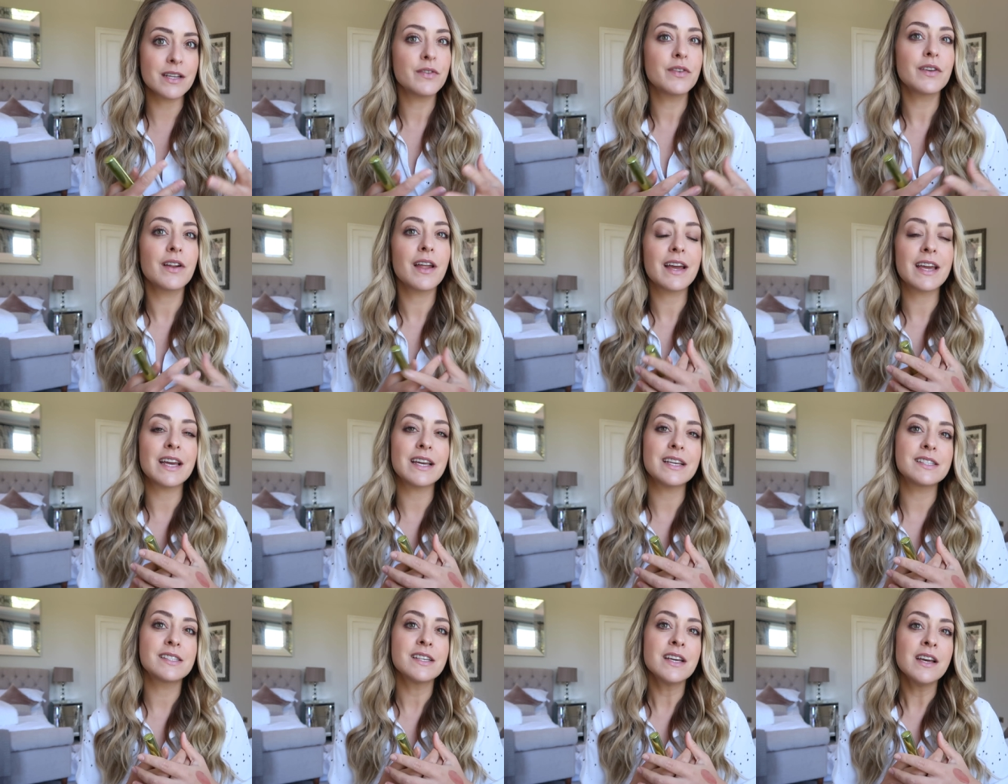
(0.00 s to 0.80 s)
I feel like
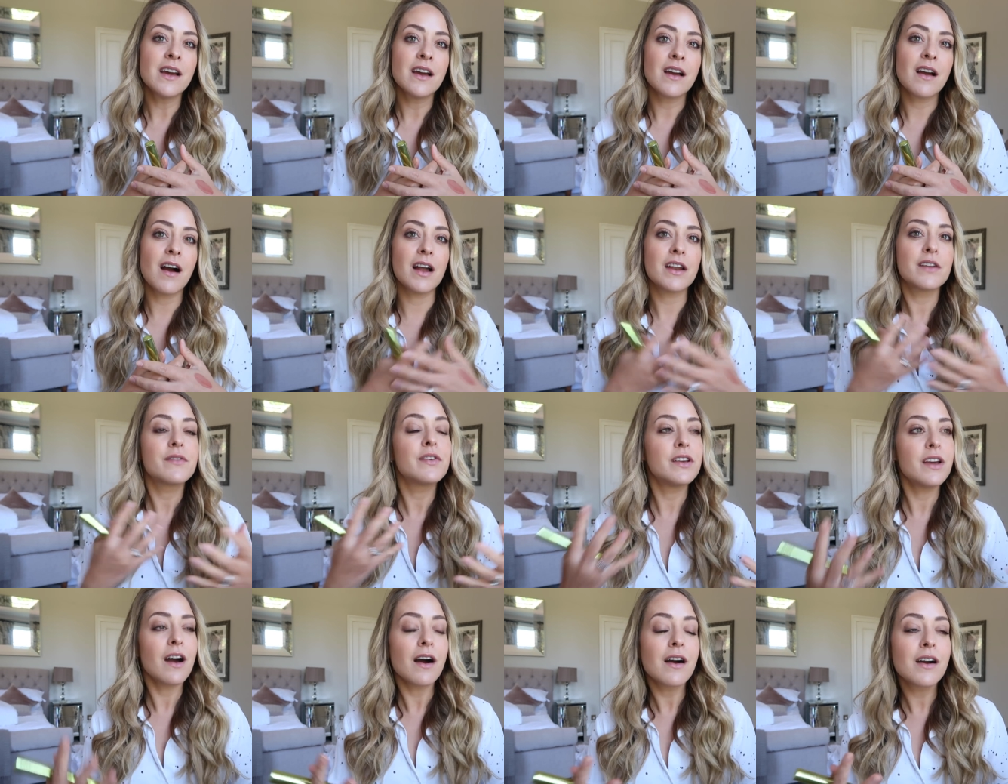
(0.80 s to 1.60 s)
it is kind of a
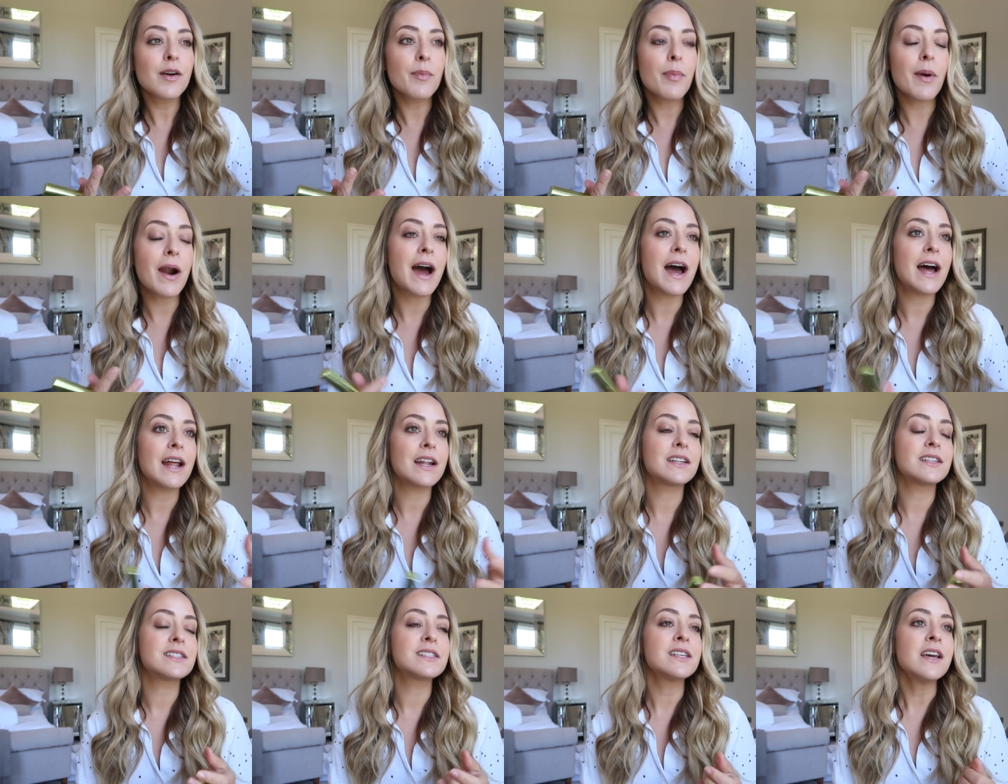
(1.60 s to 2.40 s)
younger
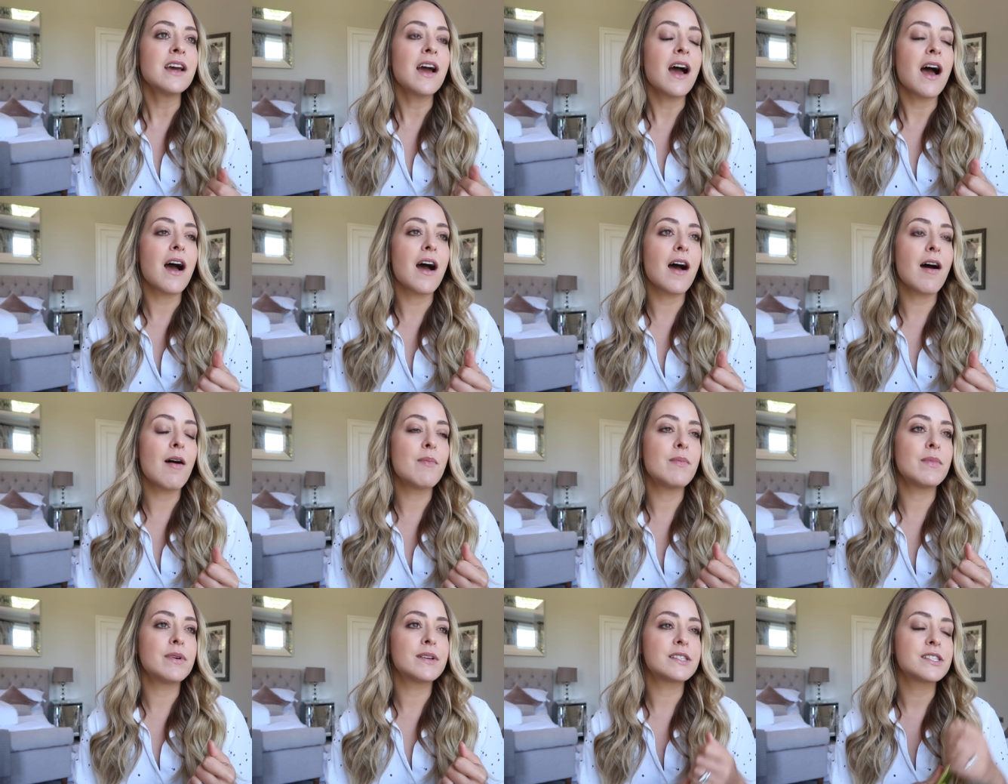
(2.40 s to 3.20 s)
brand,
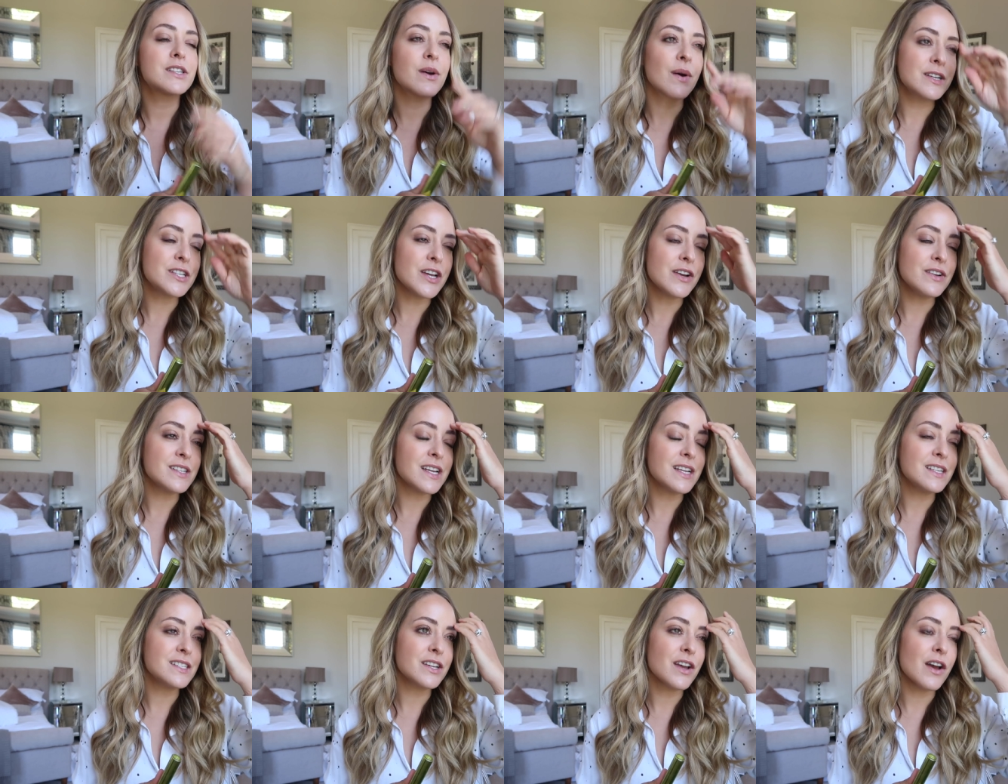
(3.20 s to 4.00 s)
um, so I don't
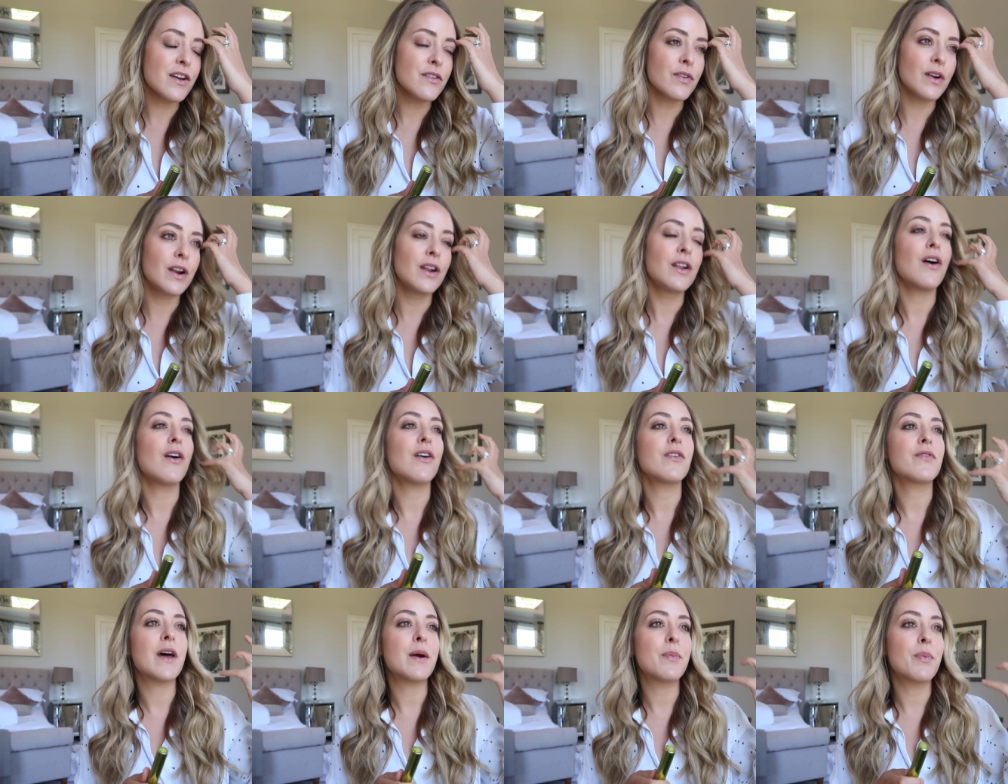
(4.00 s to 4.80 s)
tend to go for a lot
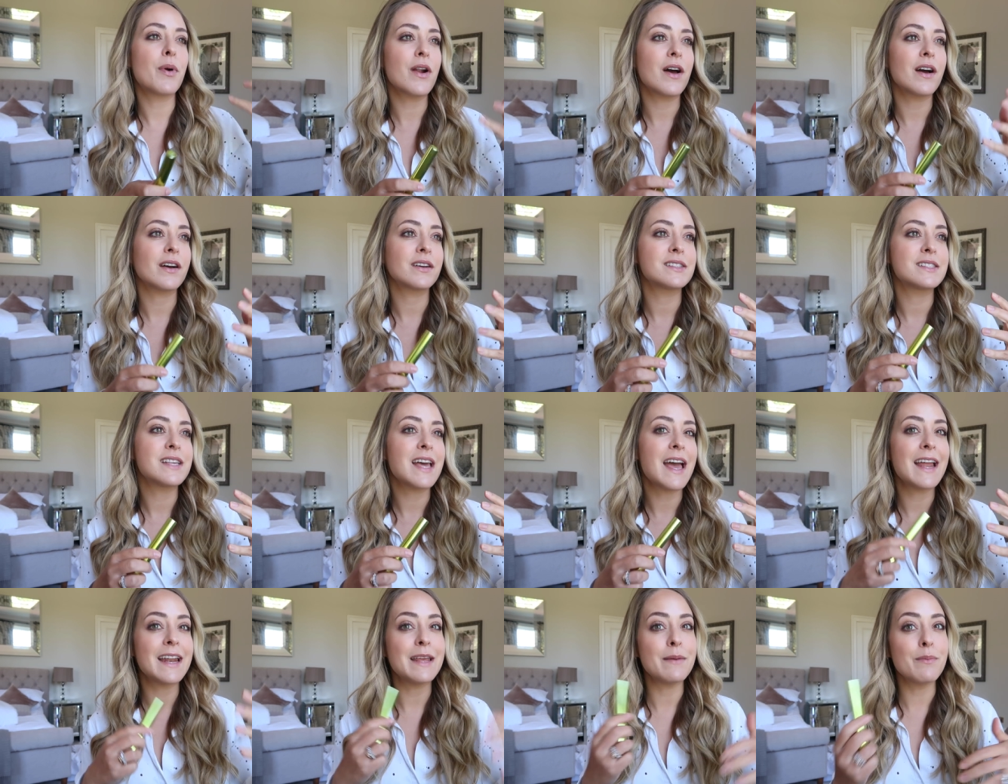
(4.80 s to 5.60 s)
of their products
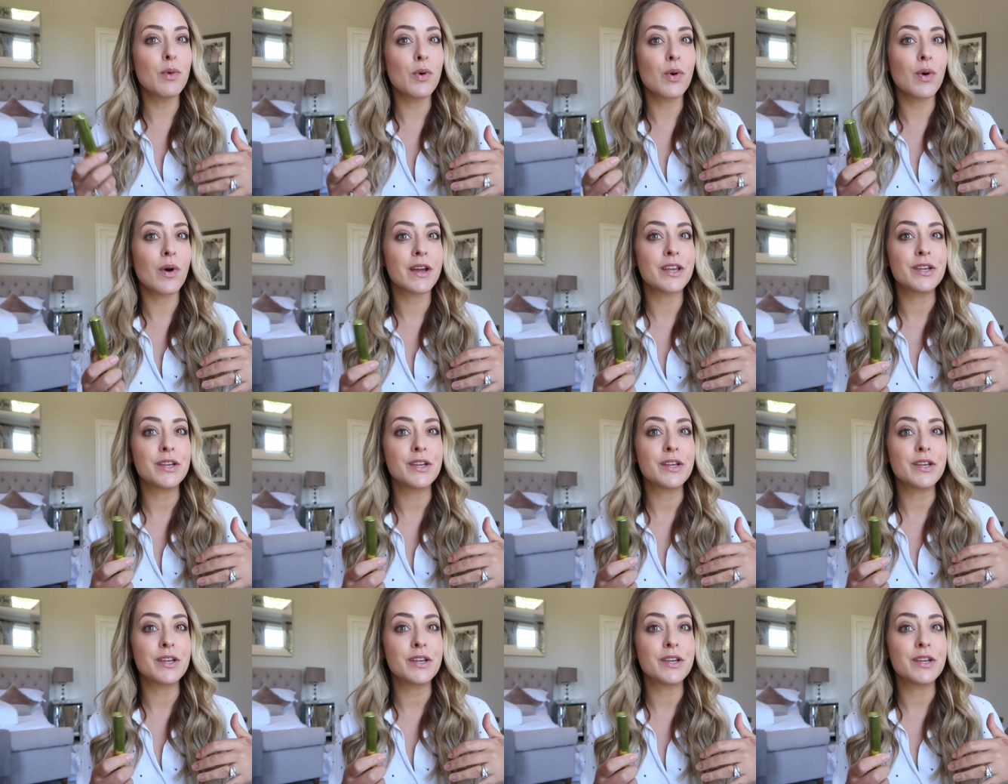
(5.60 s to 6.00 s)
anymore.